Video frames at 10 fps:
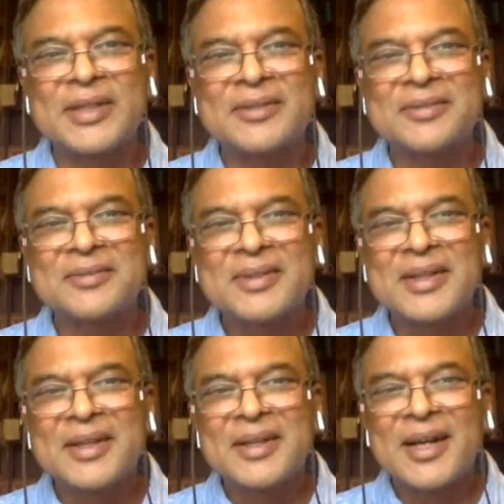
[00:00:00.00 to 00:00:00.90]
Okay,
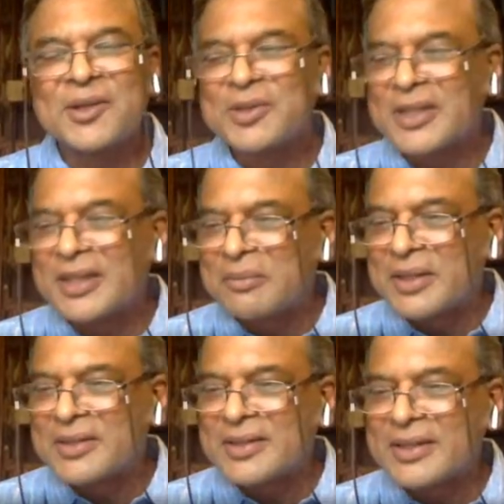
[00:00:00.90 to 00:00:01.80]
I don't think I
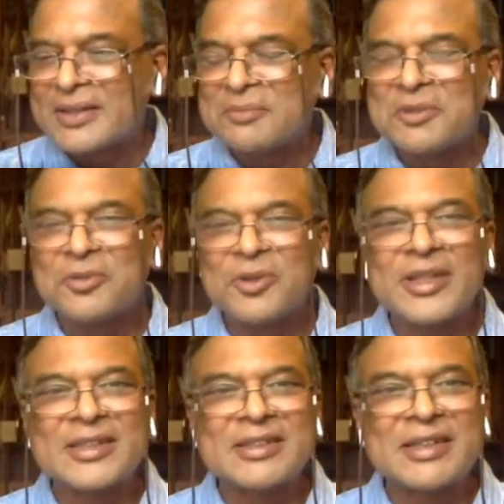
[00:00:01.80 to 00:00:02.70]
mentioned it
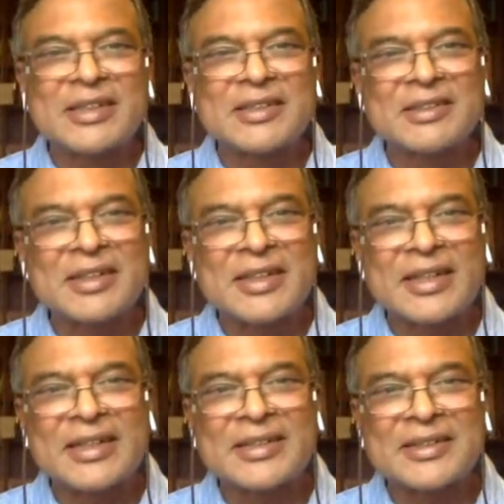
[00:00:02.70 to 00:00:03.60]
before. There's a tradition at
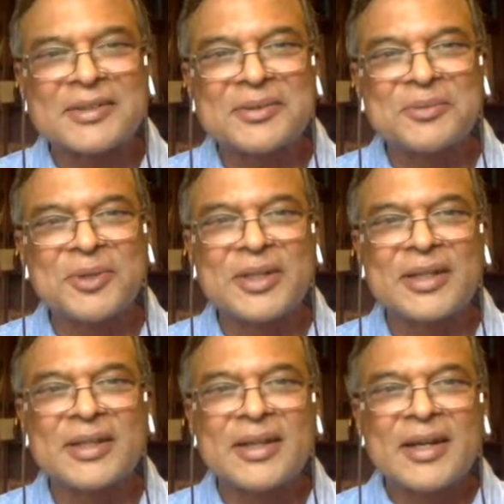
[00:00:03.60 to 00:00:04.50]
IIT.
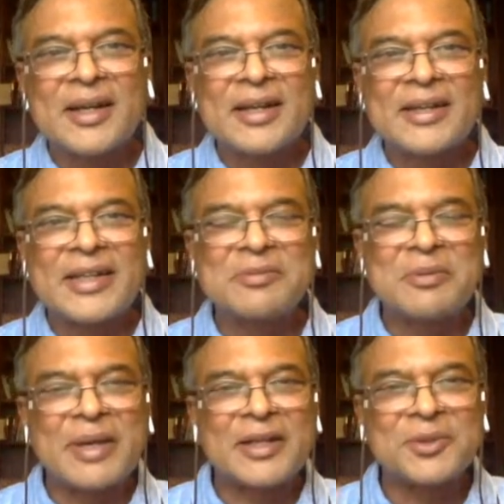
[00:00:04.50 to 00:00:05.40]
Okay, it takes
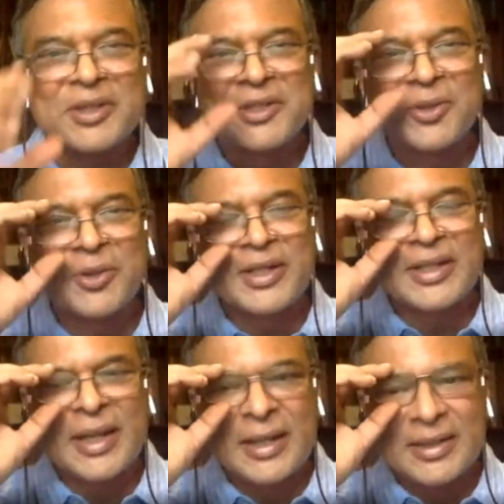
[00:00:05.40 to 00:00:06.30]
me back to a
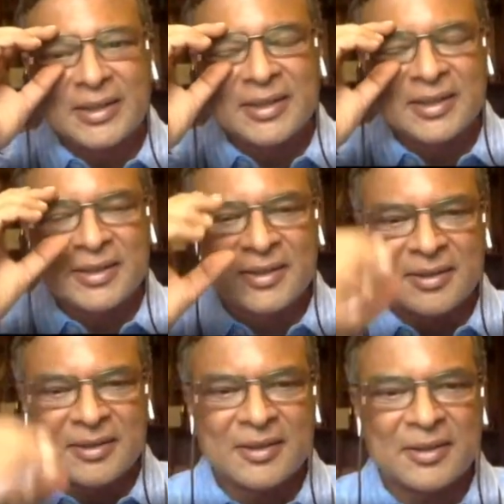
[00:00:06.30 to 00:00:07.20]
story that
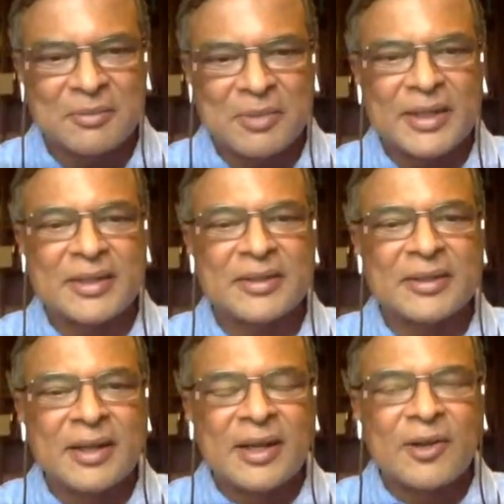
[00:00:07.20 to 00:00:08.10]

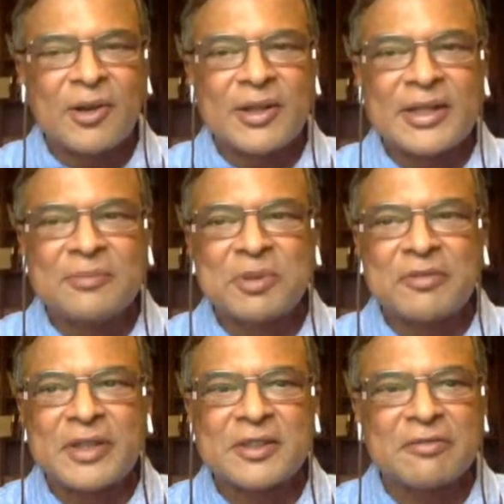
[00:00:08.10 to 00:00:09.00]
my colleague
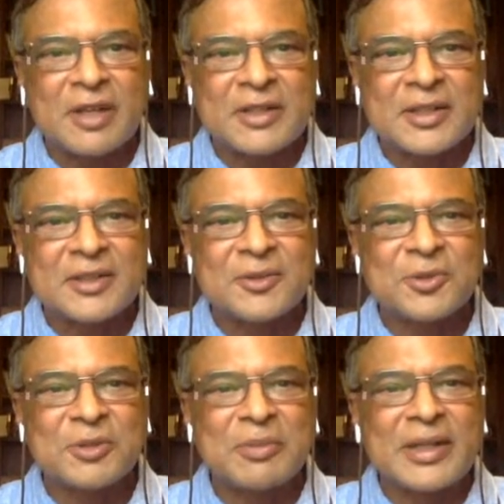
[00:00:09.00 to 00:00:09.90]
Professor Phatak,
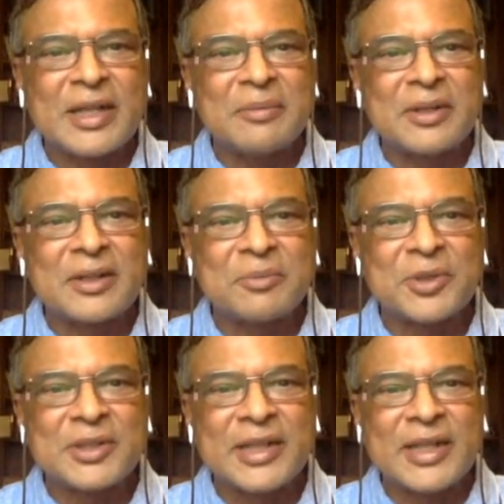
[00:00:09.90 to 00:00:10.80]
who's a big name in
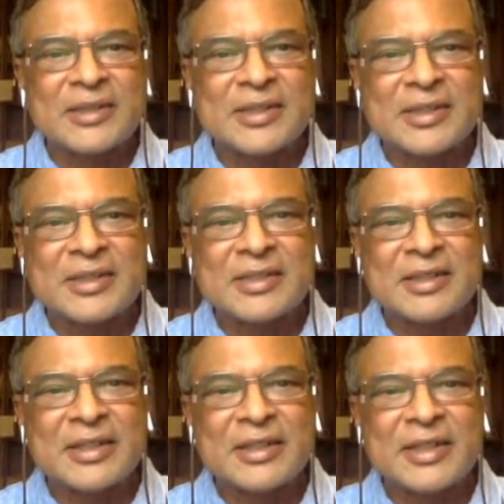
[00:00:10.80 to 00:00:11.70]
computer science, he
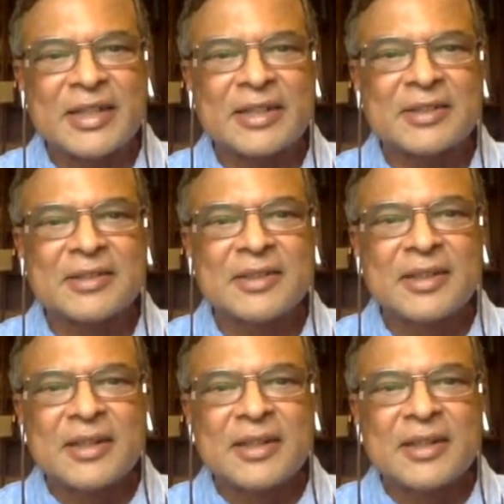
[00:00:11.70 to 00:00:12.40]
recently retired.